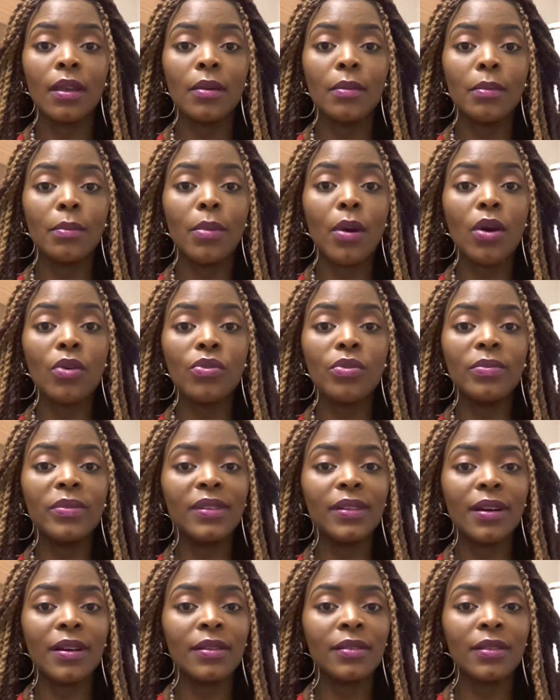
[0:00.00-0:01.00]
ballroom
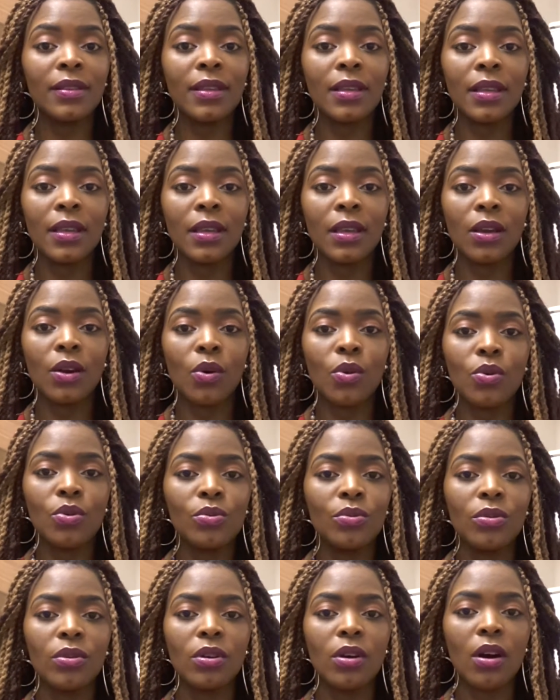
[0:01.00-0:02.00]
dancing
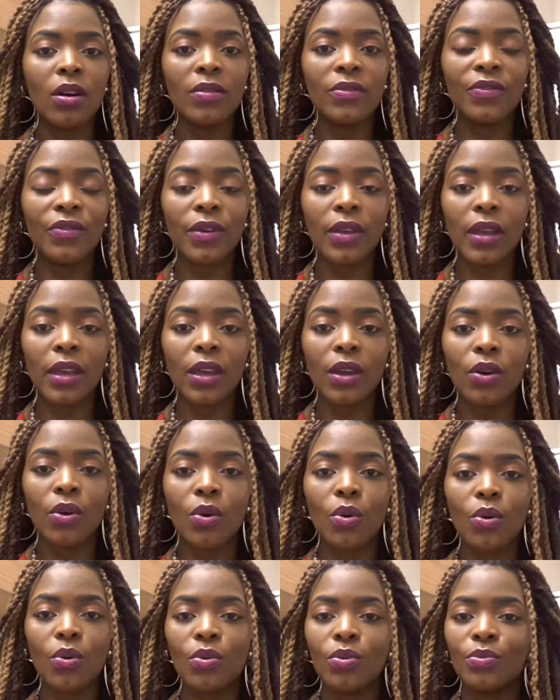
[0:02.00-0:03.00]
or golfing
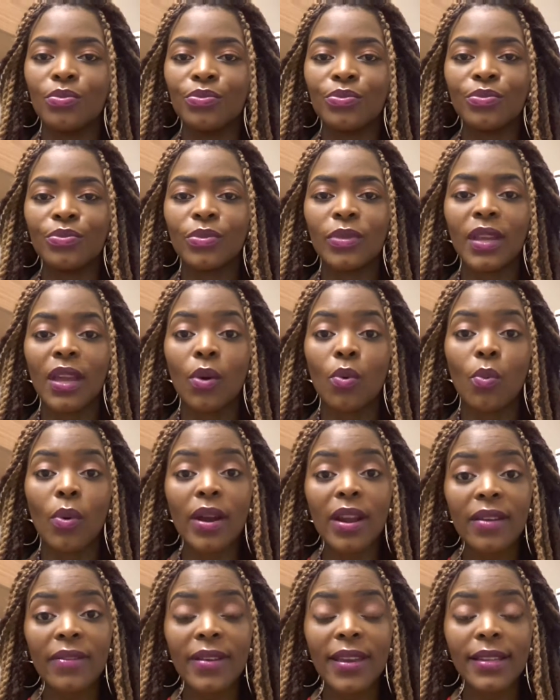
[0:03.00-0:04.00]
or
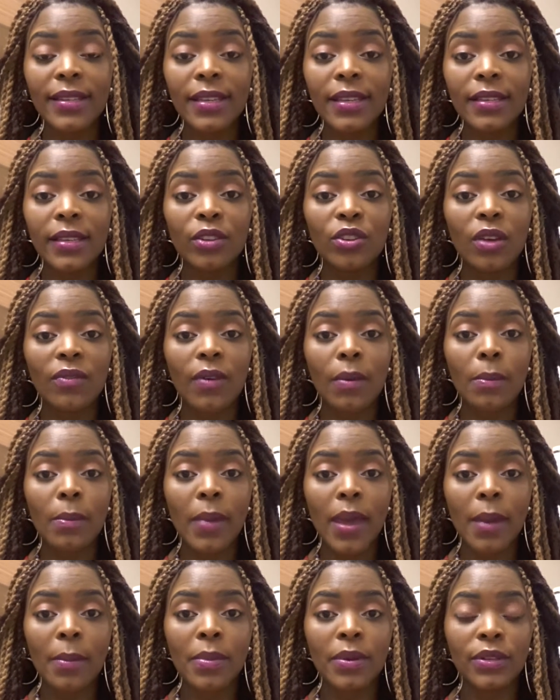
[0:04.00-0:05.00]
whatever it is that you have a
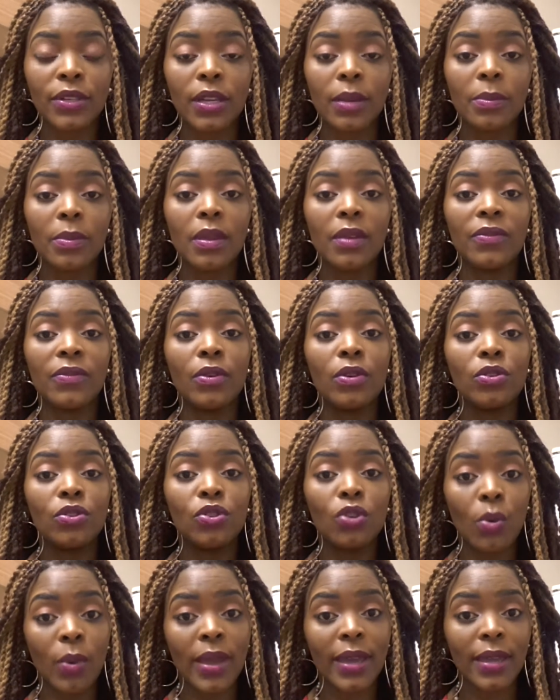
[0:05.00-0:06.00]
membership, if you're
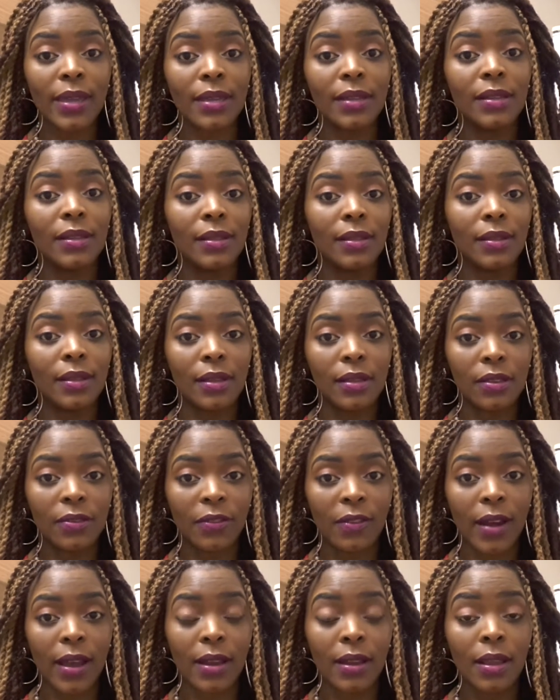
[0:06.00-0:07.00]
doing it, that's
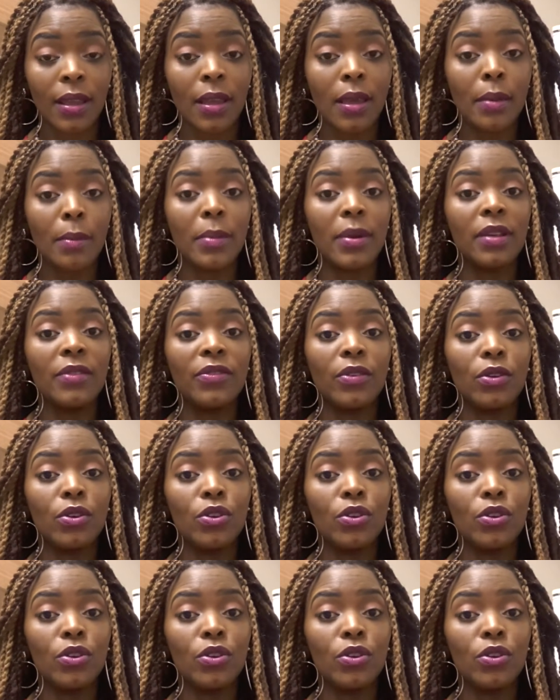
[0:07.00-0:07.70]
fine. But if you're